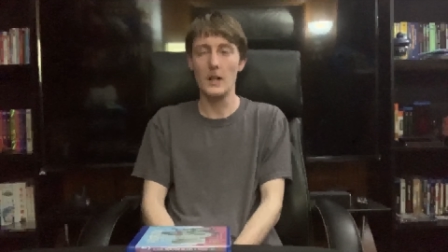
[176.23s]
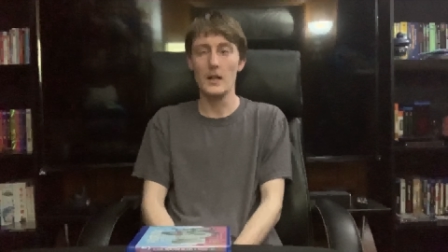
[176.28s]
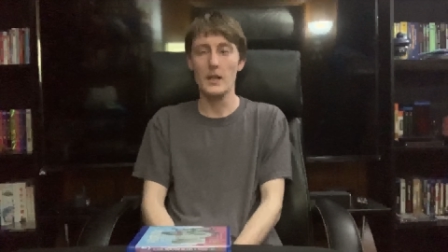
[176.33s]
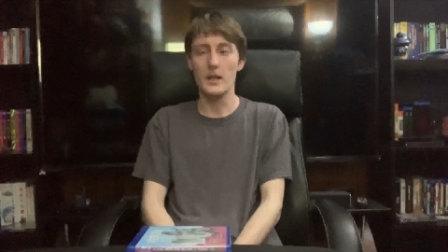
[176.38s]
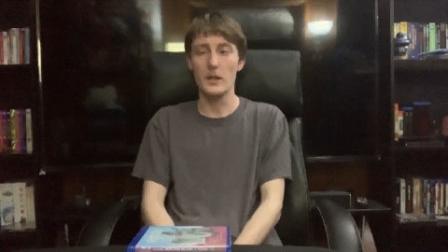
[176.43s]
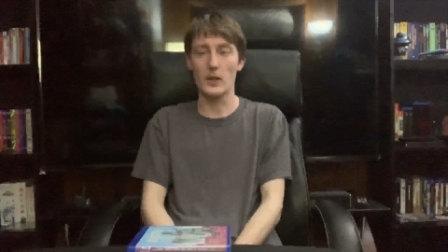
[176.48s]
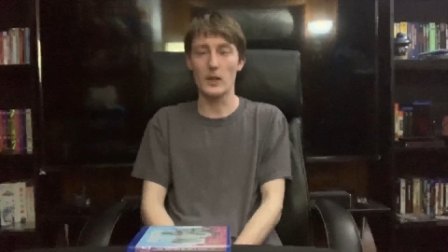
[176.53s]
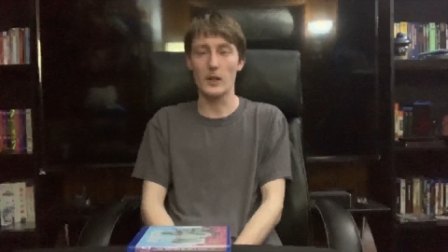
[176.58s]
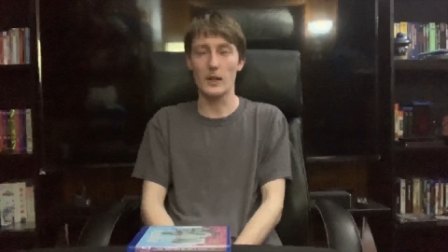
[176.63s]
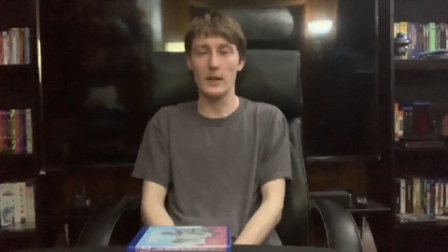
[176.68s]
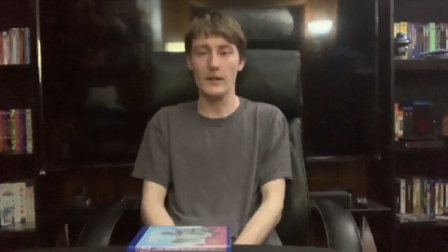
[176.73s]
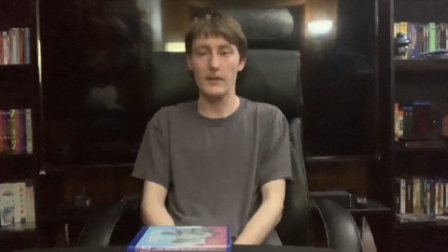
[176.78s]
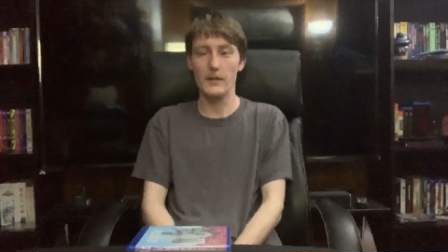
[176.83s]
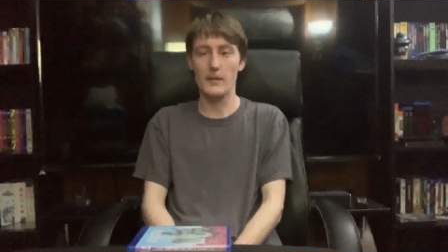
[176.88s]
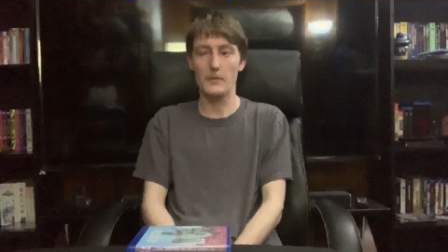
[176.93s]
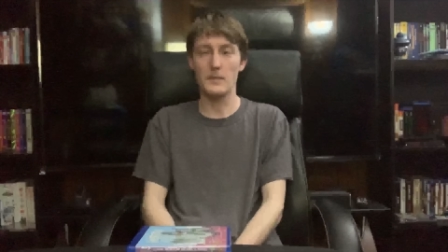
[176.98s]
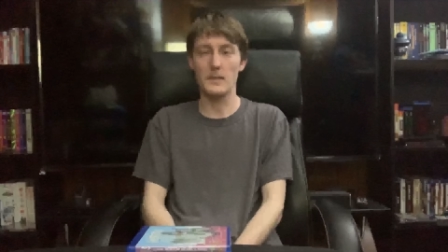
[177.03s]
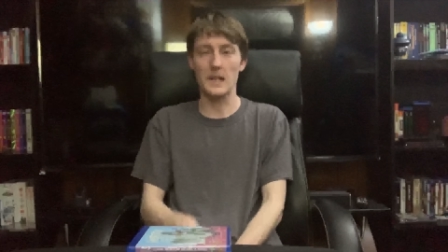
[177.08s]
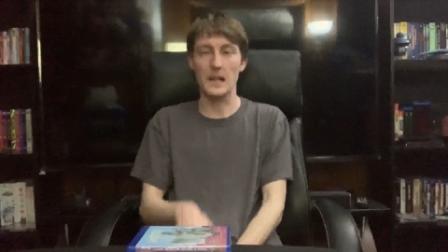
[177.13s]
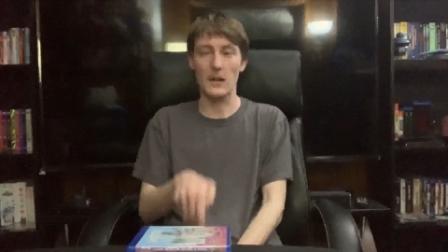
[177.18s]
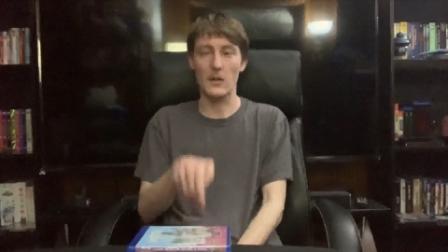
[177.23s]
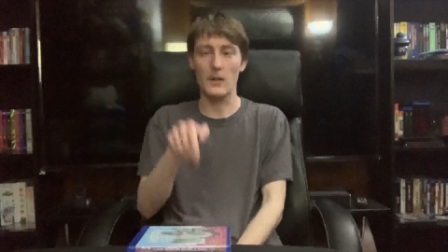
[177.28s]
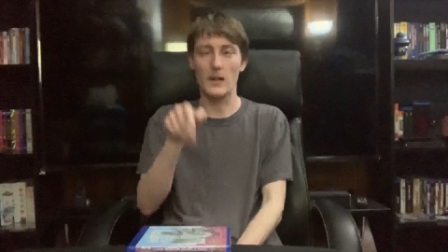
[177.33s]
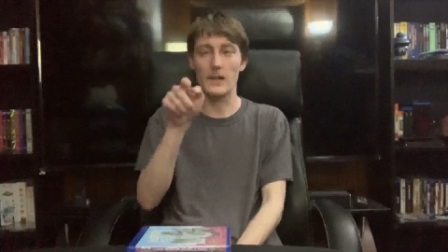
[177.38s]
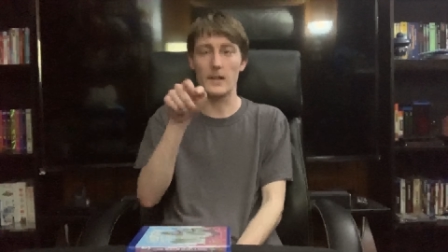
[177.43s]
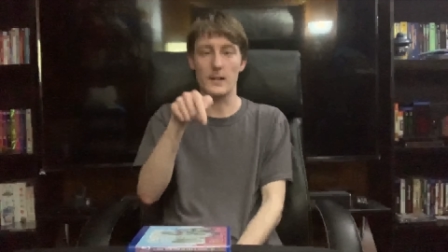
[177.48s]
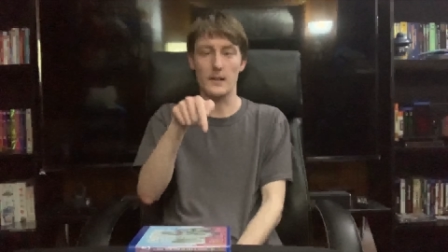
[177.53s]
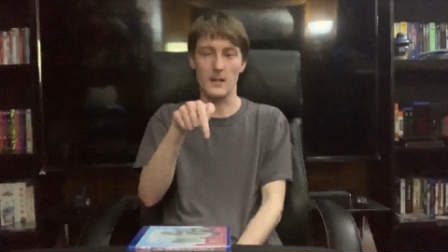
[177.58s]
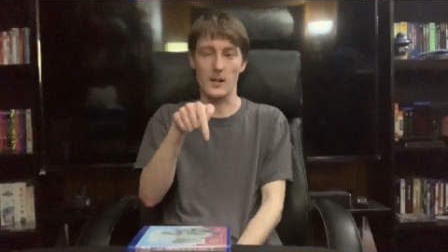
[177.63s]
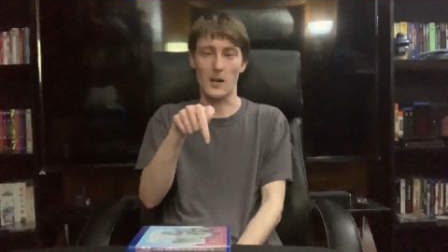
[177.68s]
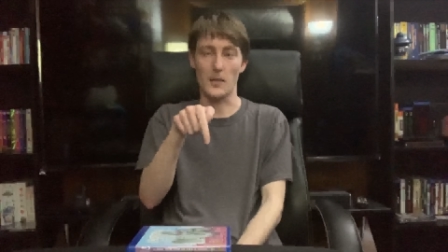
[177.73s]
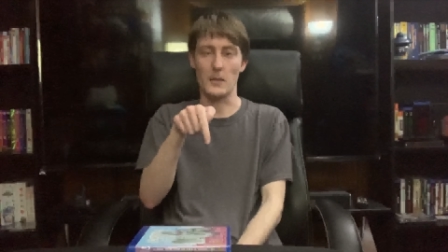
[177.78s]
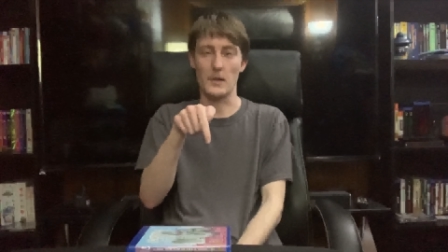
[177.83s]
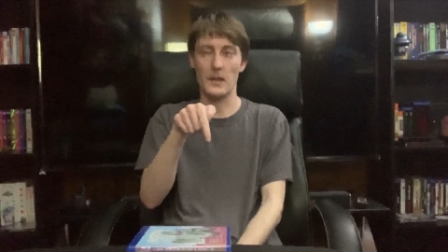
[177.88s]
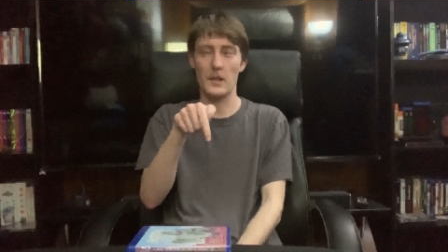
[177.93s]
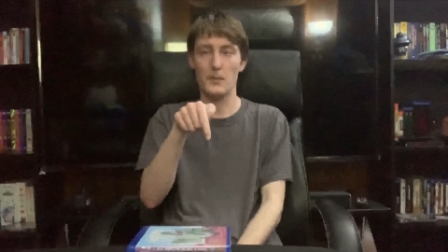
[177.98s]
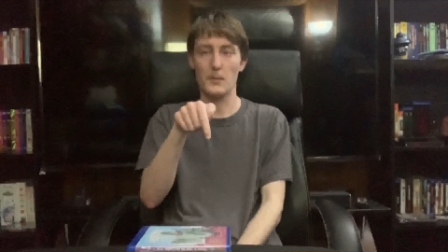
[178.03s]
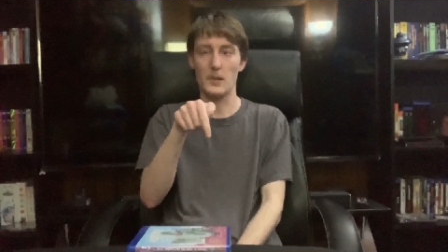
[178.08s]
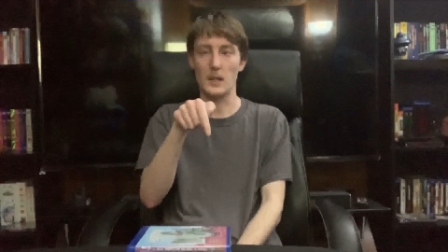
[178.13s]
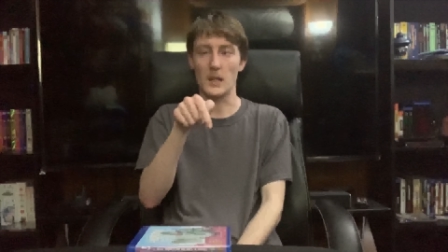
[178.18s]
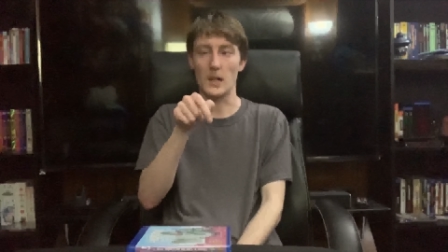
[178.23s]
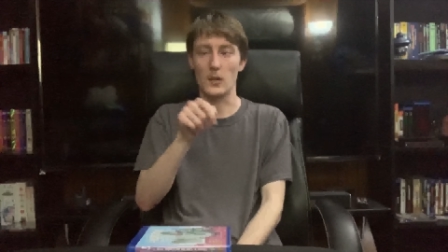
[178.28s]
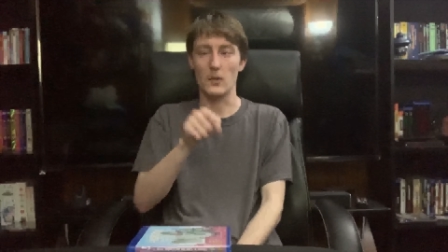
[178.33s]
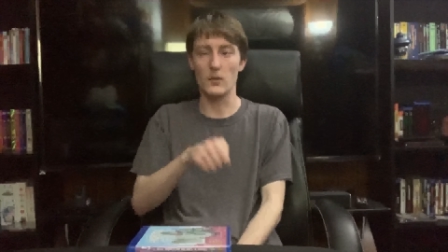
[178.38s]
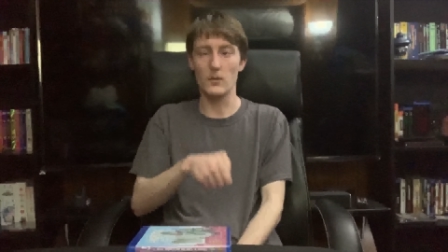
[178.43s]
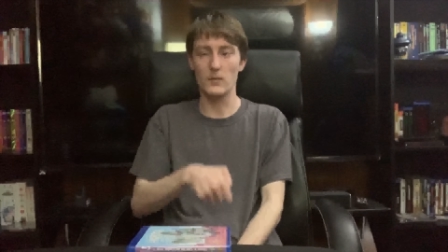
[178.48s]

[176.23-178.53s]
you can leave them down in the comments below.